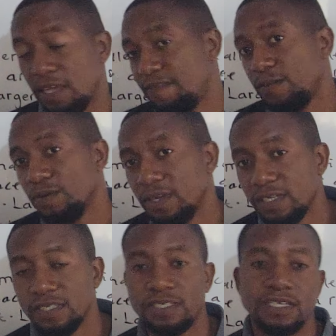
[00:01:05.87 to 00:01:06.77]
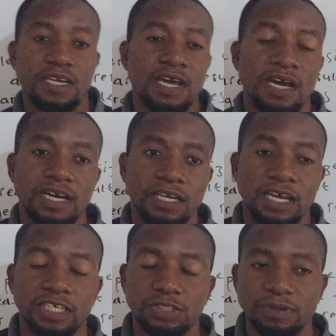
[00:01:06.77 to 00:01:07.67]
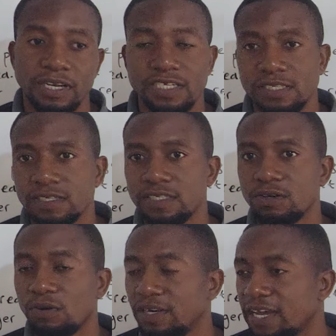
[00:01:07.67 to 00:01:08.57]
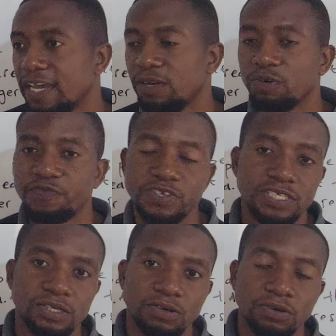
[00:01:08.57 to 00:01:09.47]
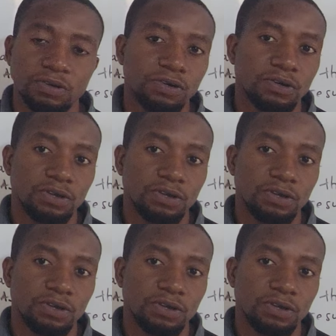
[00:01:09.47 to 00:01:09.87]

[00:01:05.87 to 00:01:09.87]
If you need extra lessons, online or physical,